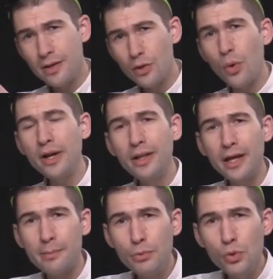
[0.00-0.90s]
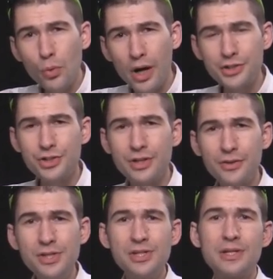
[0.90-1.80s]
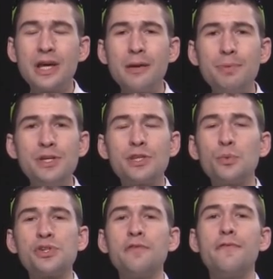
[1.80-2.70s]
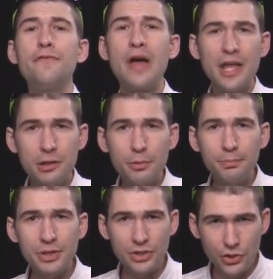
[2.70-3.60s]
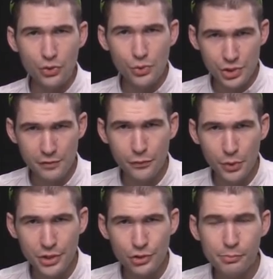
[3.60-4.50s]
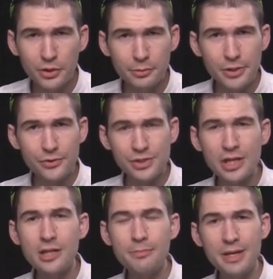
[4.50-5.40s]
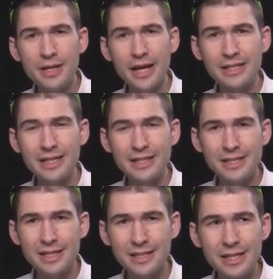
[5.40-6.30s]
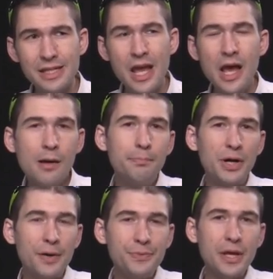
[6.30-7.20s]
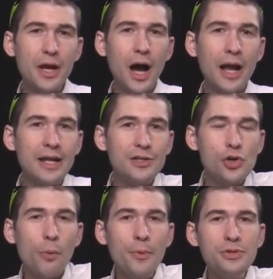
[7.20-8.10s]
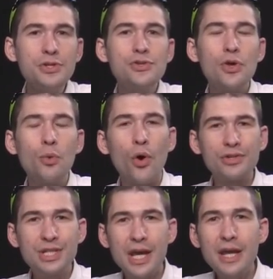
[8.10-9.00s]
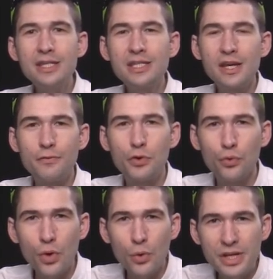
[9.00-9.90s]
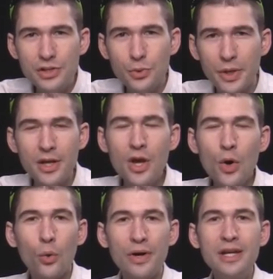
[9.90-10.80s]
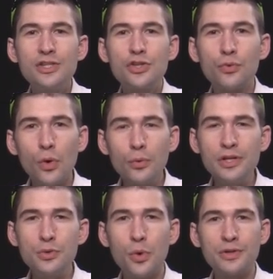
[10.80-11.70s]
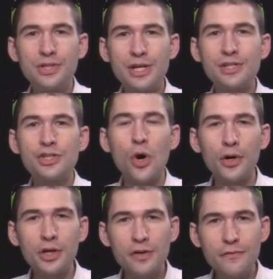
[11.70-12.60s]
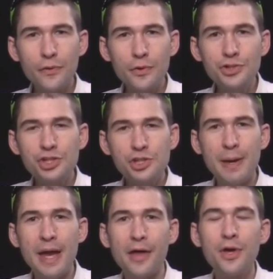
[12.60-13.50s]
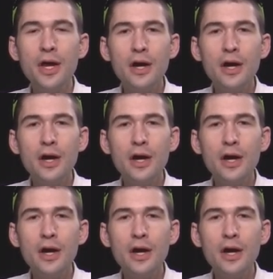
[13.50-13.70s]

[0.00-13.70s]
quite like a Moonwatch. Now this is the timepiece that was unfathomably huge at 42 millimeters in the mid-1960s, but it's almost as though our tastes have grown into it, or it's grown into our tastes, on a convergence path